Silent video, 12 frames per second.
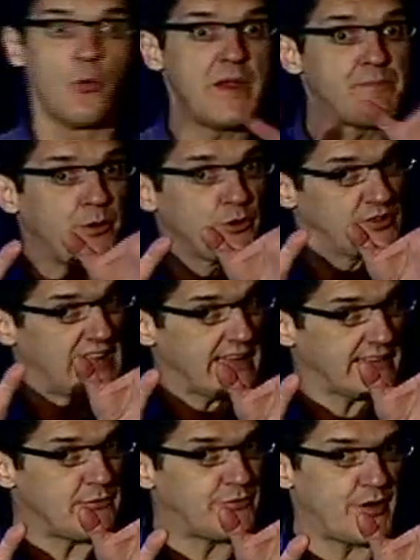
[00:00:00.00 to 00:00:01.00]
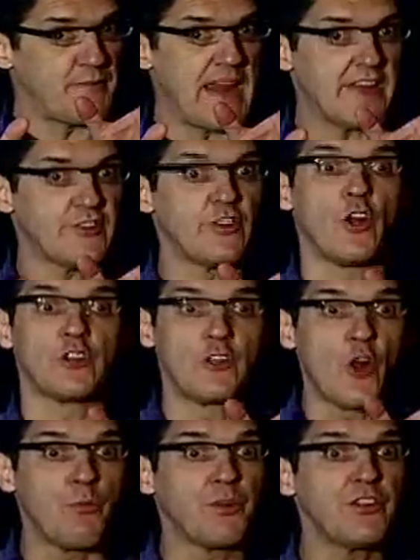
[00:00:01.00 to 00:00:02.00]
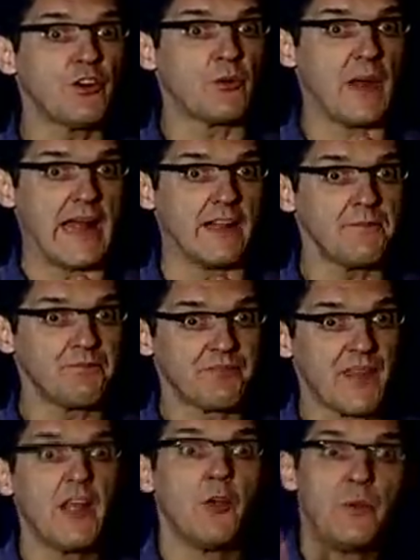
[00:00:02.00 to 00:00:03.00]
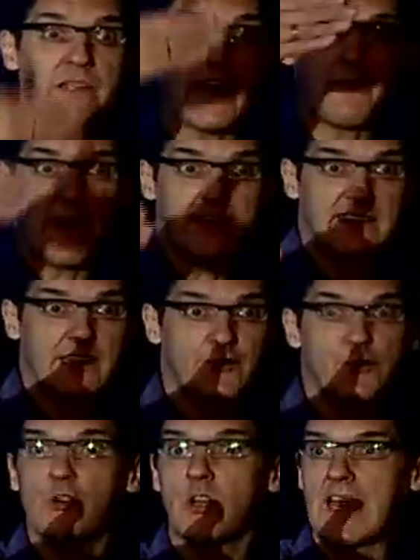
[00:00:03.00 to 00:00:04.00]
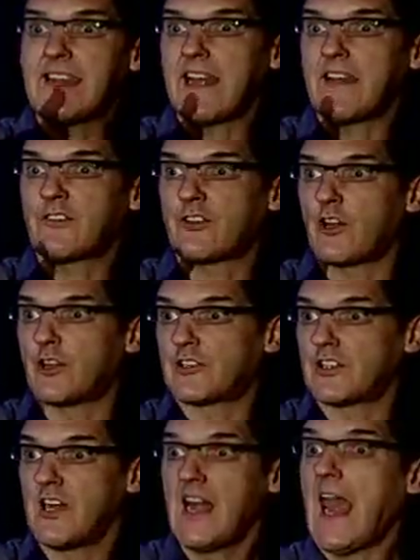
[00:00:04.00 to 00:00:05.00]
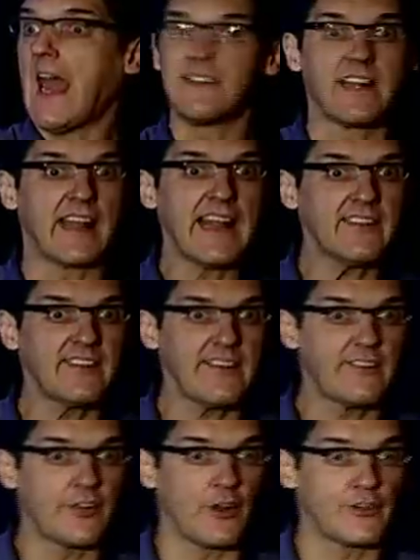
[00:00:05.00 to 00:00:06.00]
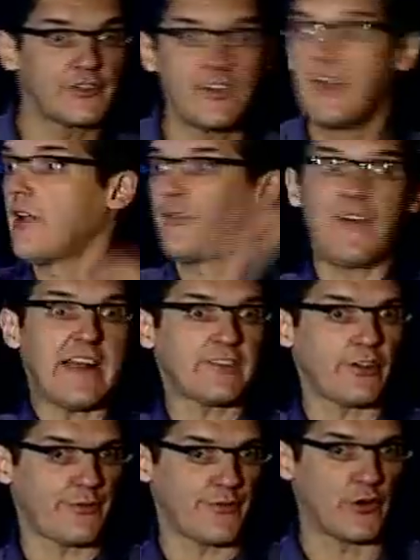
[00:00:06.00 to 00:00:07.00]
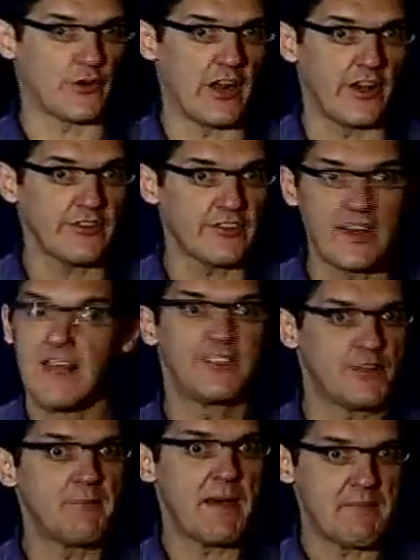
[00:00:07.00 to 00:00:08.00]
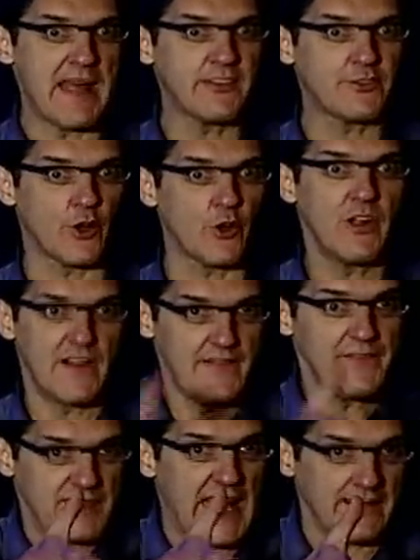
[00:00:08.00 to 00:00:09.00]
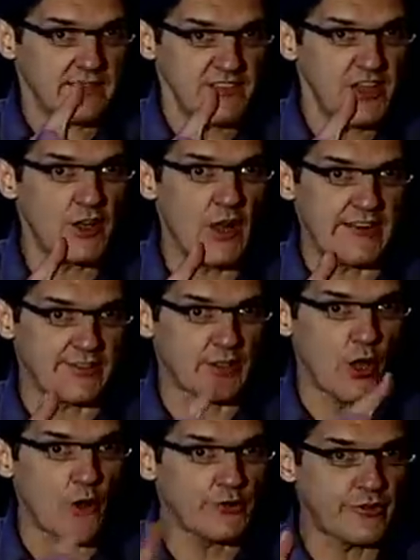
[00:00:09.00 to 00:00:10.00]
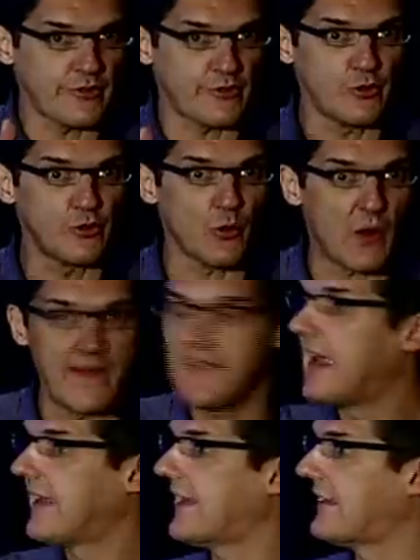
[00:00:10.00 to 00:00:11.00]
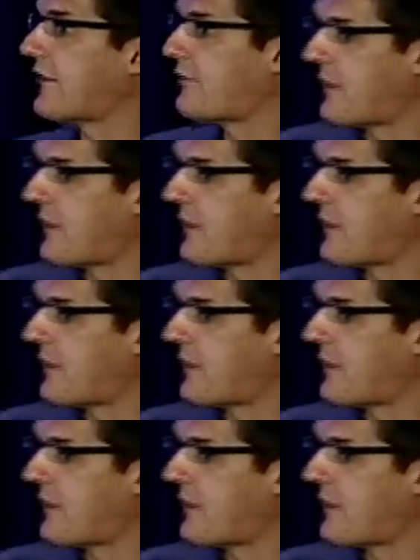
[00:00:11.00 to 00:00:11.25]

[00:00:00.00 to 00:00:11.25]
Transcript: we put that information on an open URL we direct it to a linking server, and the linking server fetches for us the memento that you know, is closest to the one that is